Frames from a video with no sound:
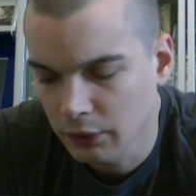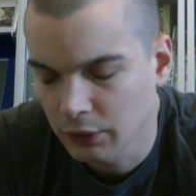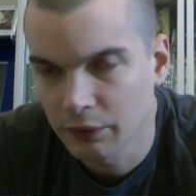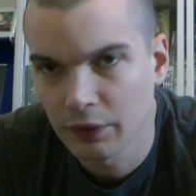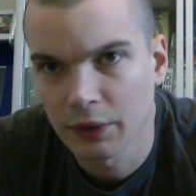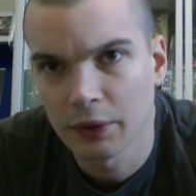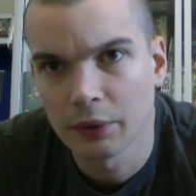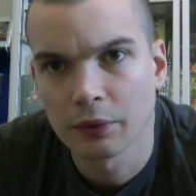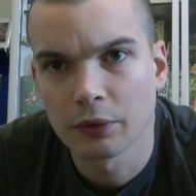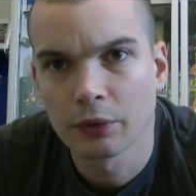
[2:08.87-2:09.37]
I
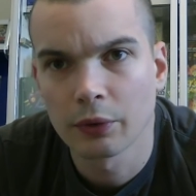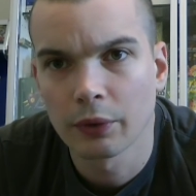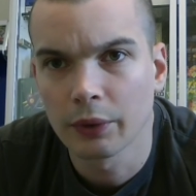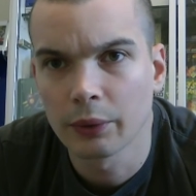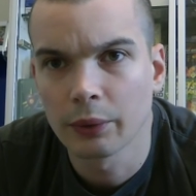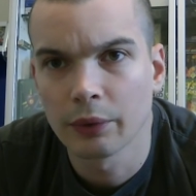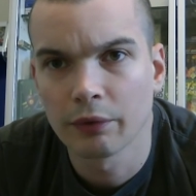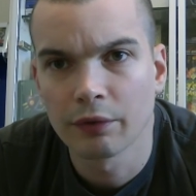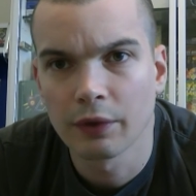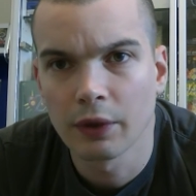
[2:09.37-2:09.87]
think it was 20
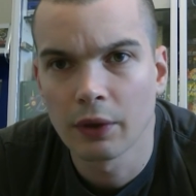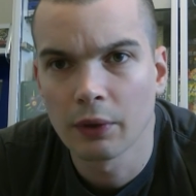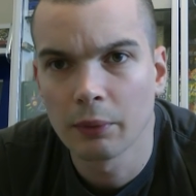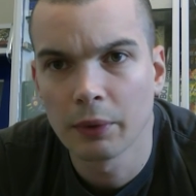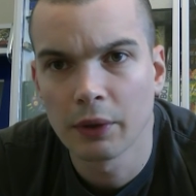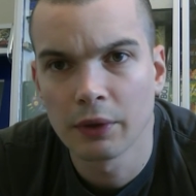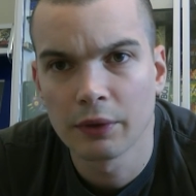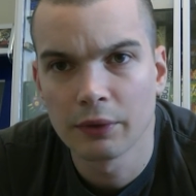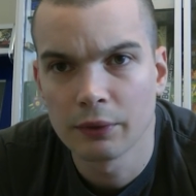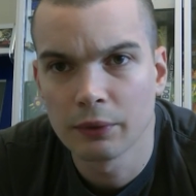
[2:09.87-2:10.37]
quid for the whole
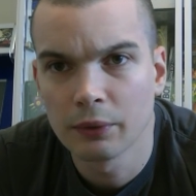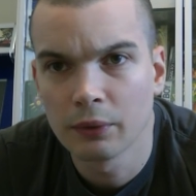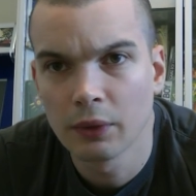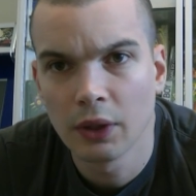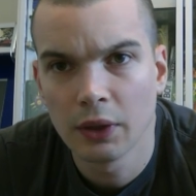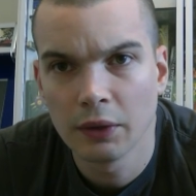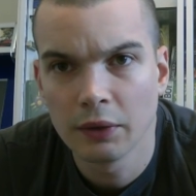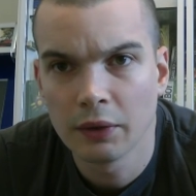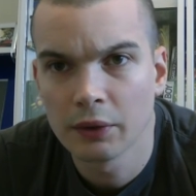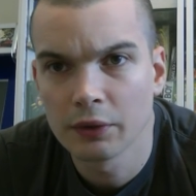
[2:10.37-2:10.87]
bundle,
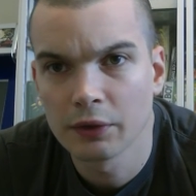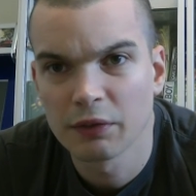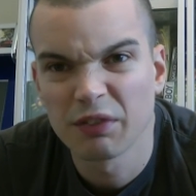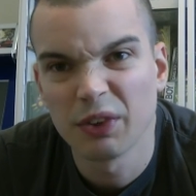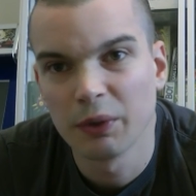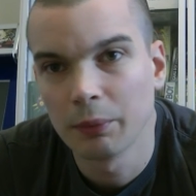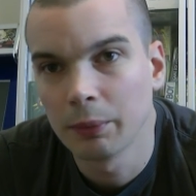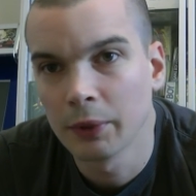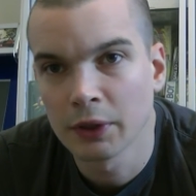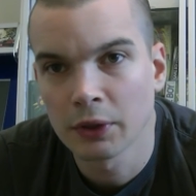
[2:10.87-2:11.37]
and there's a
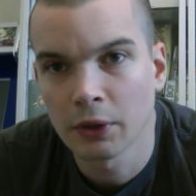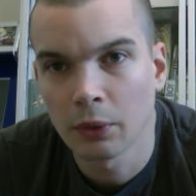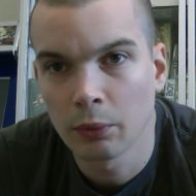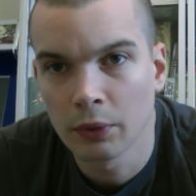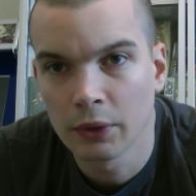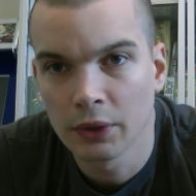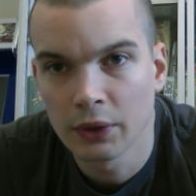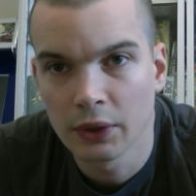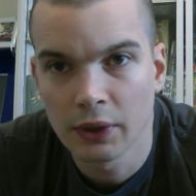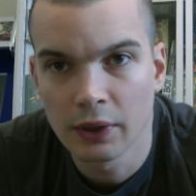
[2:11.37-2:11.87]
few bits I
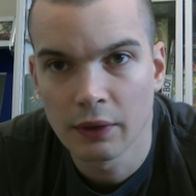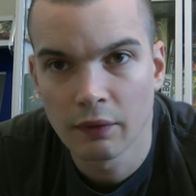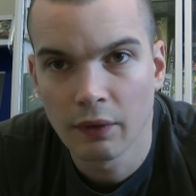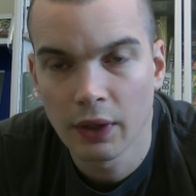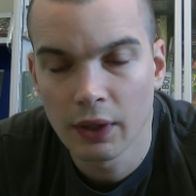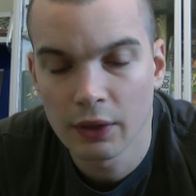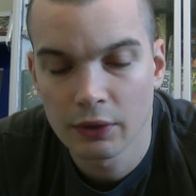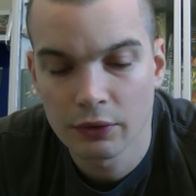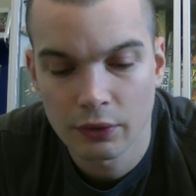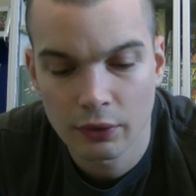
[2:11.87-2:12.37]
wanted in
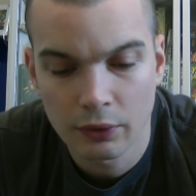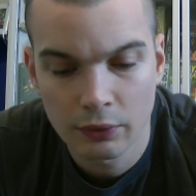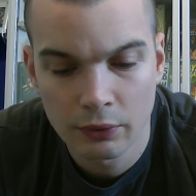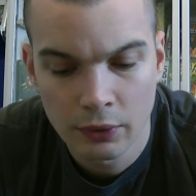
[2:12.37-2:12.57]
there, so